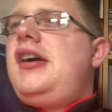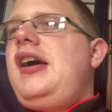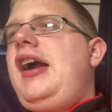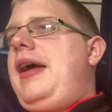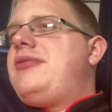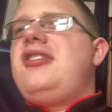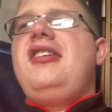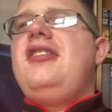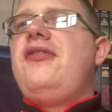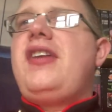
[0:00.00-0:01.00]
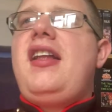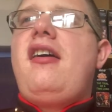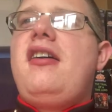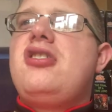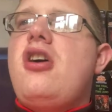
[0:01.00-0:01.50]
I absolutely love that
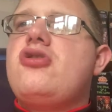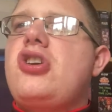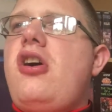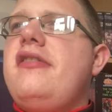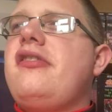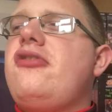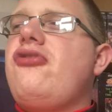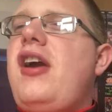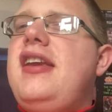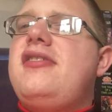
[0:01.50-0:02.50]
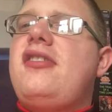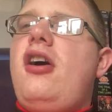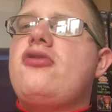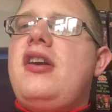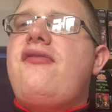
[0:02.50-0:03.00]
line. Gold Chakotay is a great
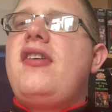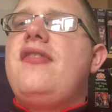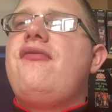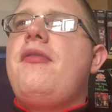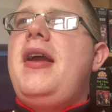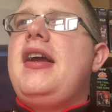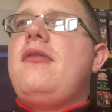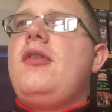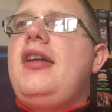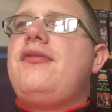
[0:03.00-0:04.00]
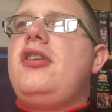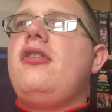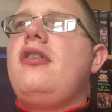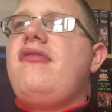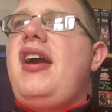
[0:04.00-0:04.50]
Star Trek villain me. And I will have to
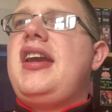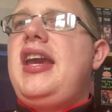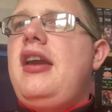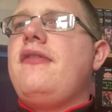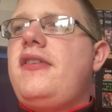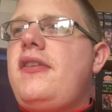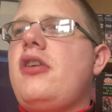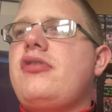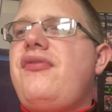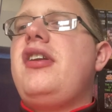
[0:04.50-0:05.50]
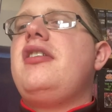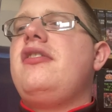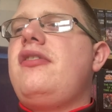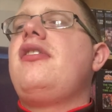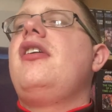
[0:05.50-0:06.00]
do the ranking of the Star Trek
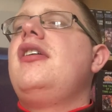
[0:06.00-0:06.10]
villains.